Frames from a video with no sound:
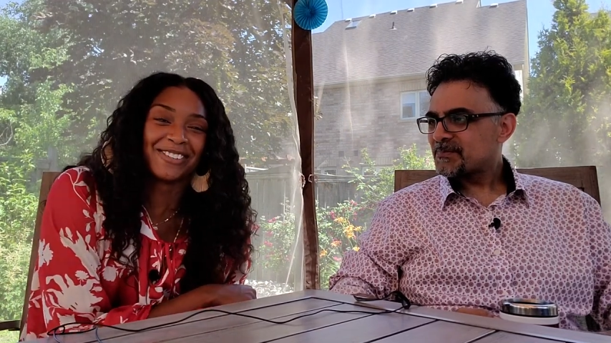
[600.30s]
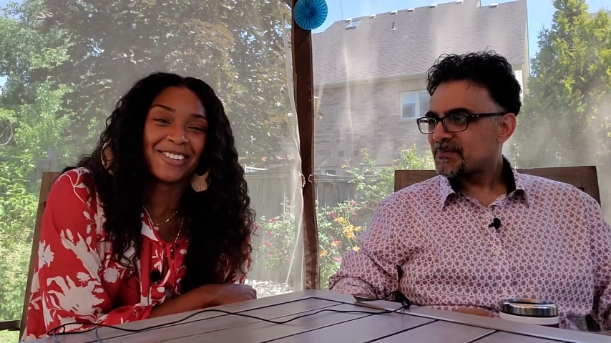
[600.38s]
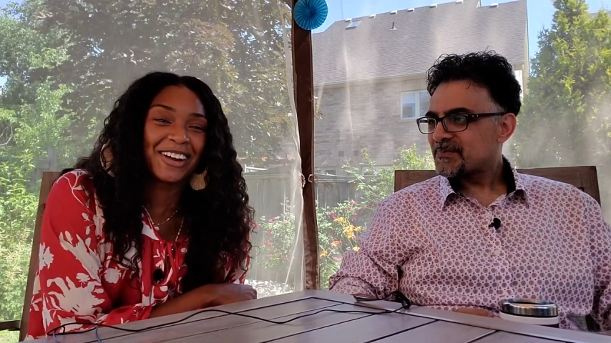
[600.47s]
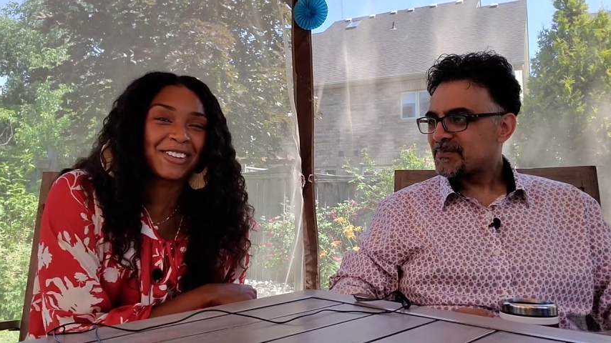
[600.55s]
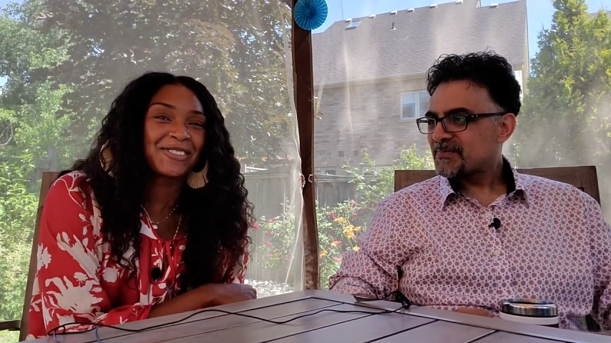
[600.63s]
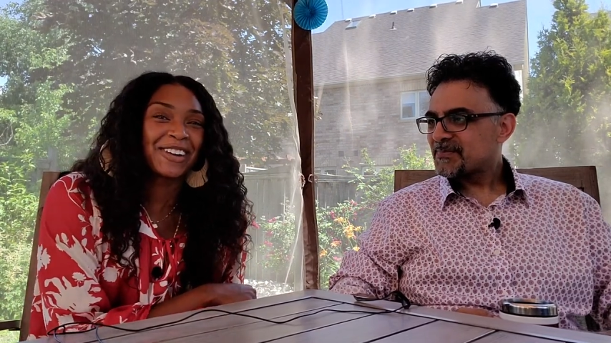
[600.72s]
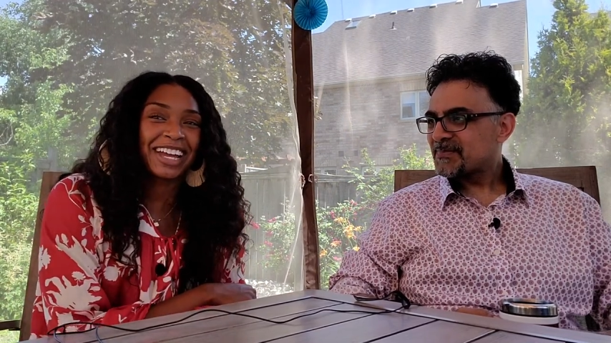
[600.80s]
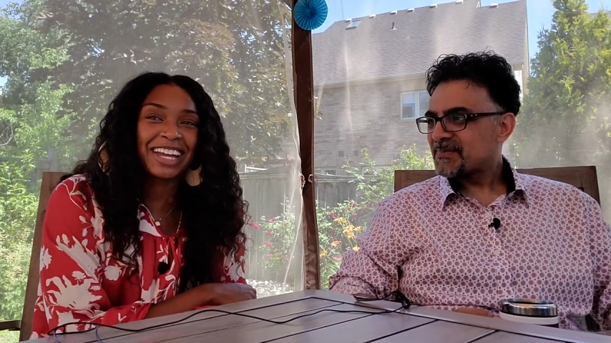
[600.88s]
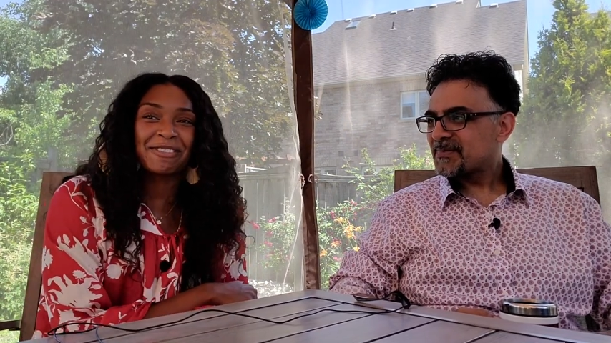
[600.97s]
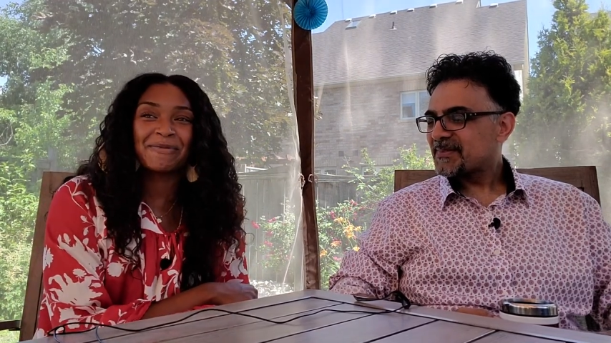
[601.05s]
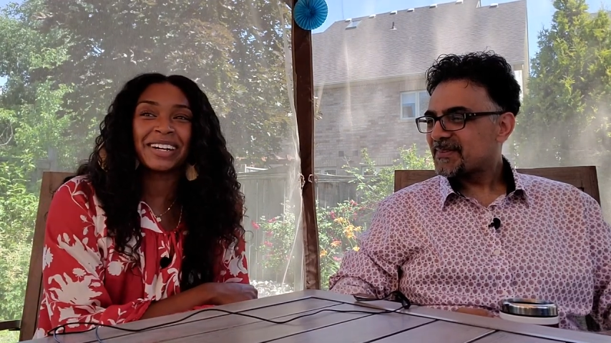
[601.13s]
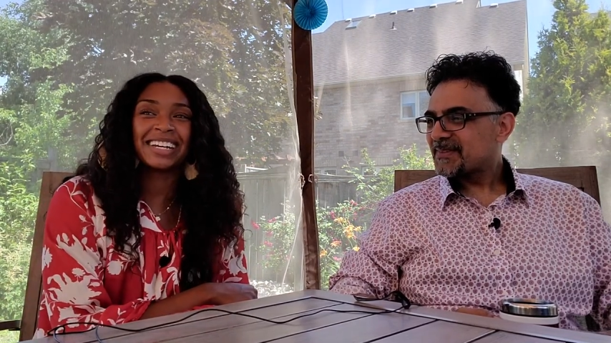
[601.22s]
Speaker 1: right away,
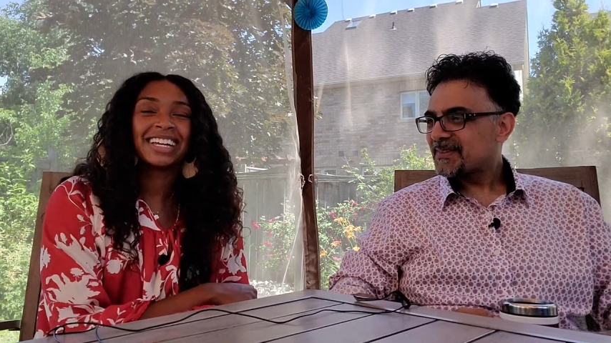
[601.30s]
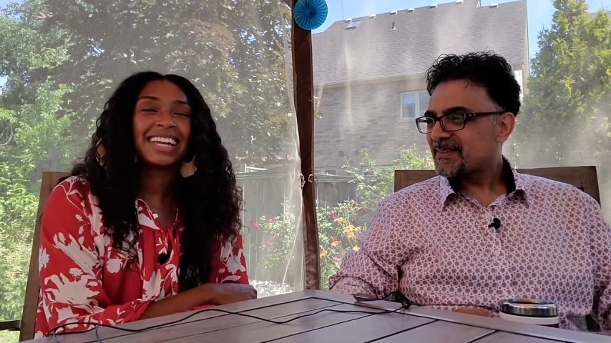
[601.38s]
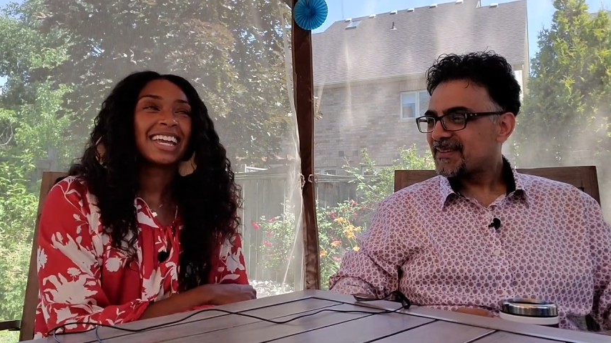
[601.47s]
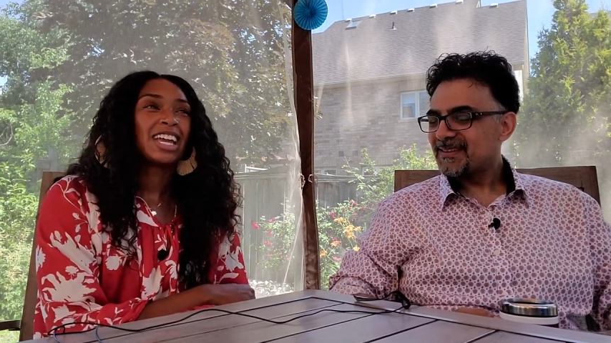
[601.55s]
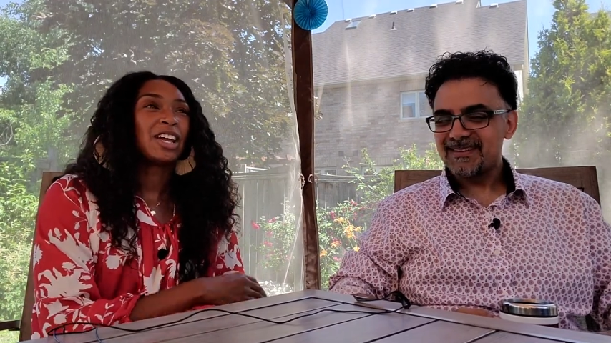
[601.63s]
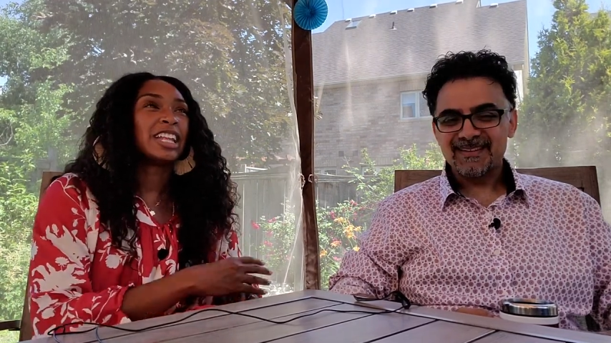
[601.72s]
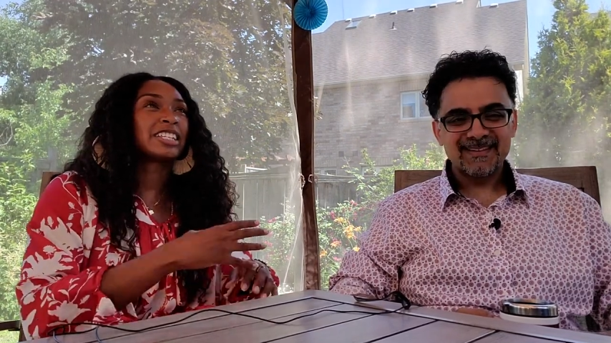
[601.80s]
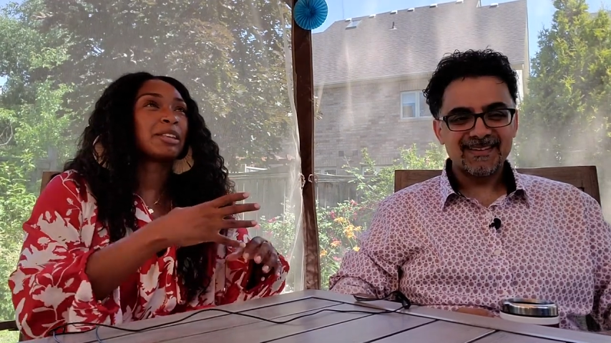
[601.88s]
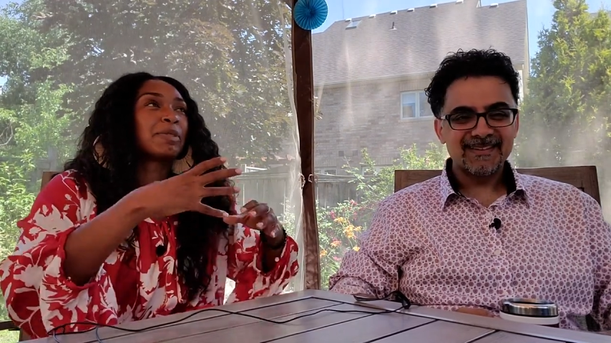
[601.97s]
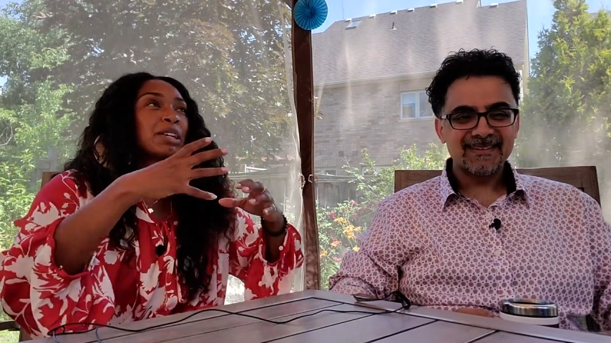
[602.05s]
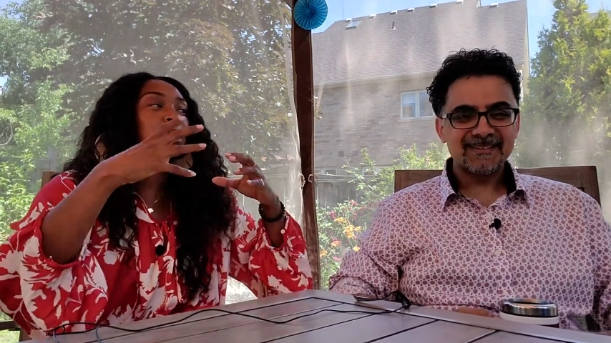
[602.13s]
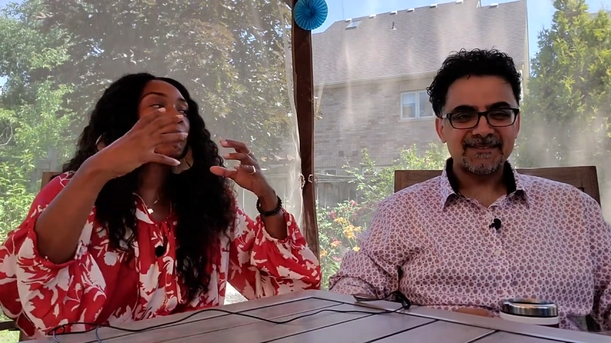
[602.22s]
but it's
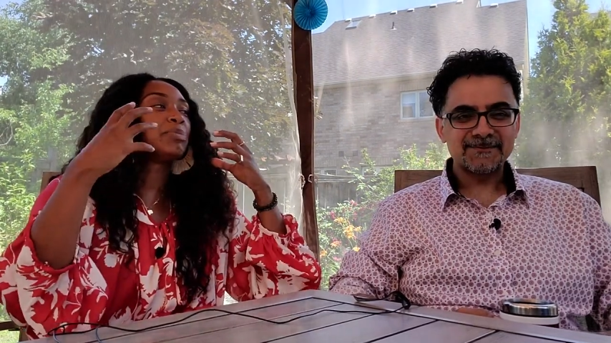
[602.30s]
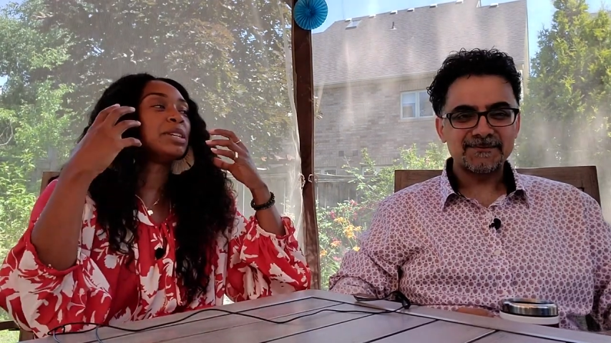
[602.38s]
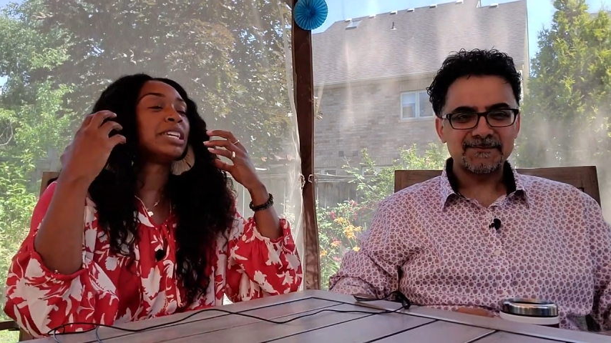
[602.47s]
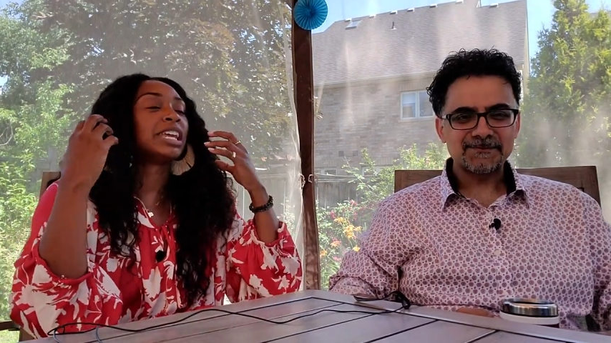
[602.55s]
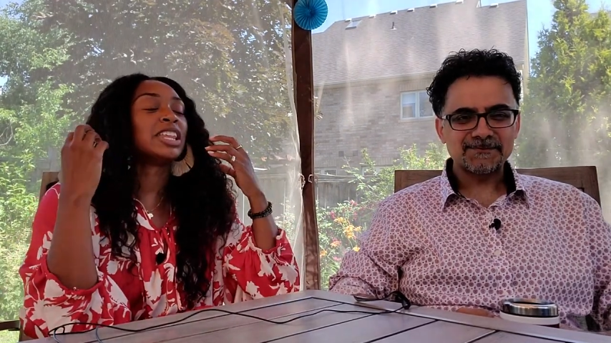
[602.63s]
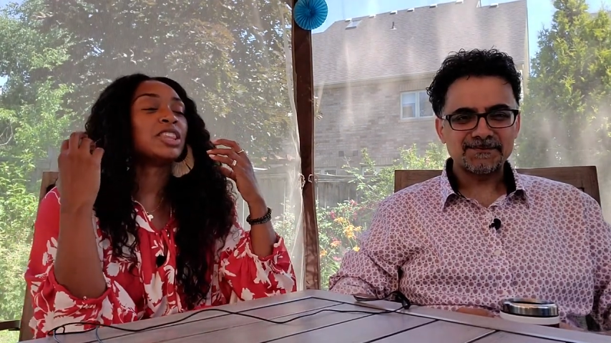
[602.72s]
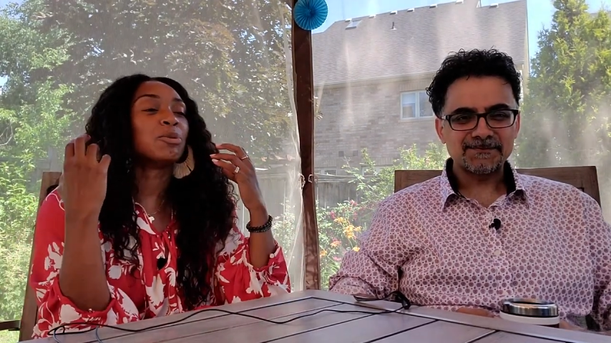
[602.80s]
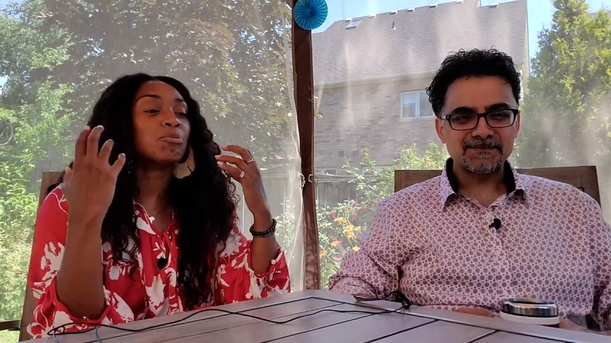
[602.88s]
something about being in the